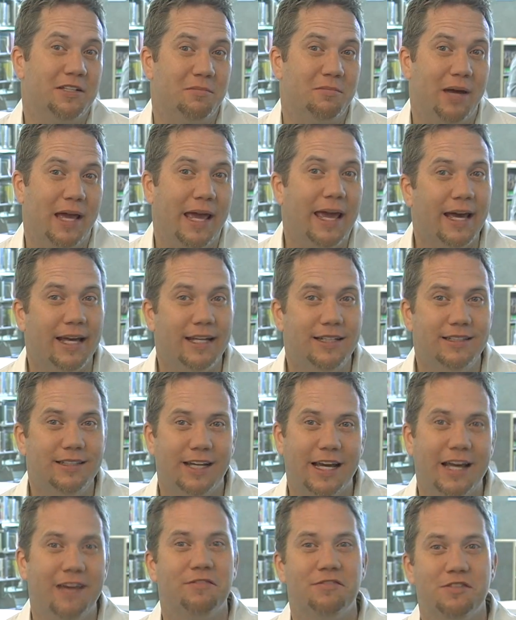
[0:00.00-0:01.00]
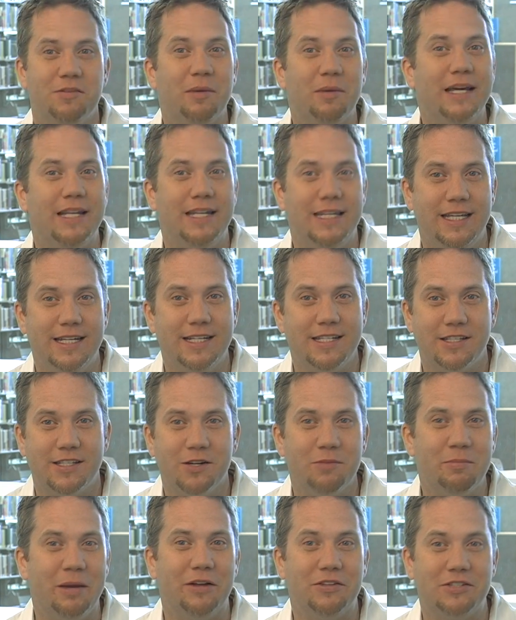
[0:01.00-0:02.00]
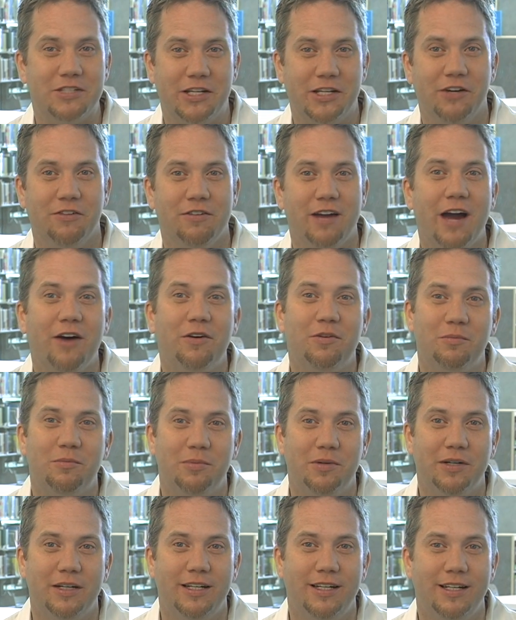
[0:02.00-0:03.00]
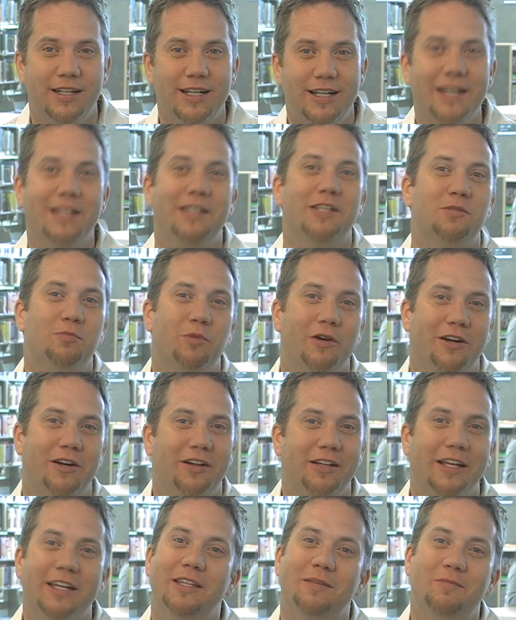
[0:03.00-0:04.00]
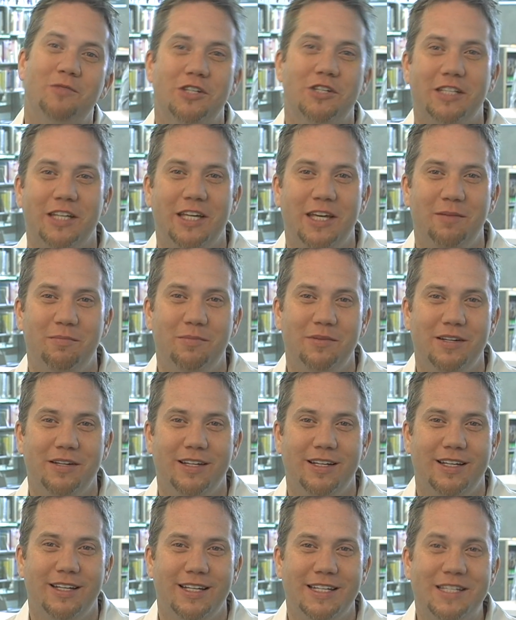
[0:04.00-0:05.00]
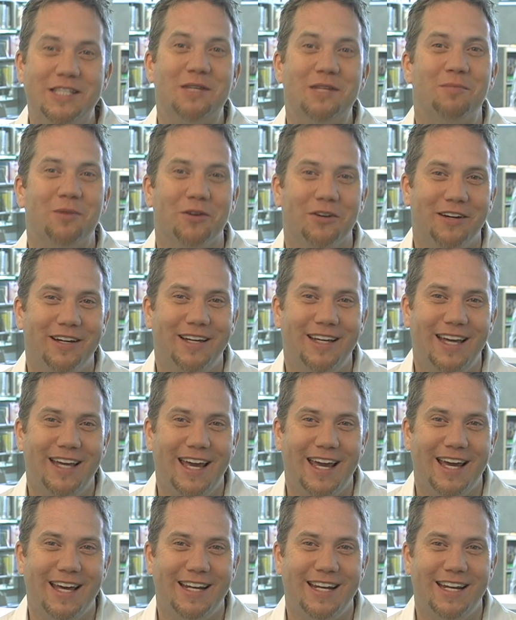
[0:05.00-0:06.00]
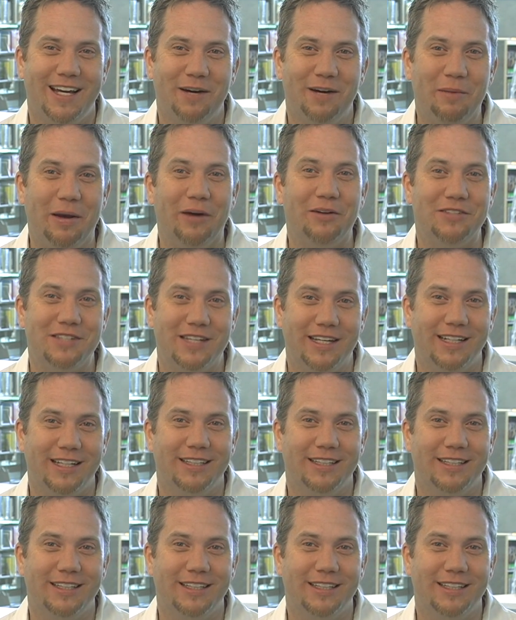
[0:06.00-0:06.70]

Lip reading: in my head. I have some ideas that are bouncing around, but at this point I'll let them just keep simmering and bouncing.